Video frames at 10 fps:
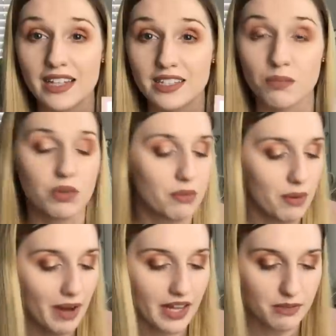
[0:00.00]
adds the
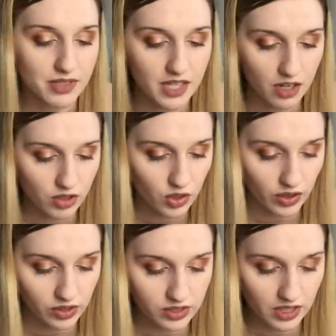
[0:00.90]
premium items there.
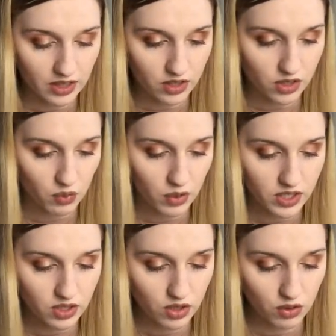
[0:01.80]
So it looks like there's
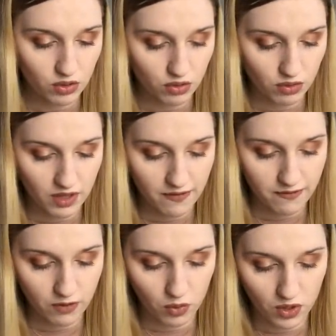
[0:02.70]
1, 2, 3,
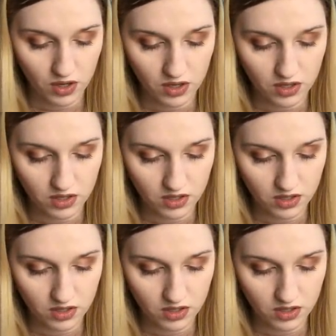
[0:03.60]
4,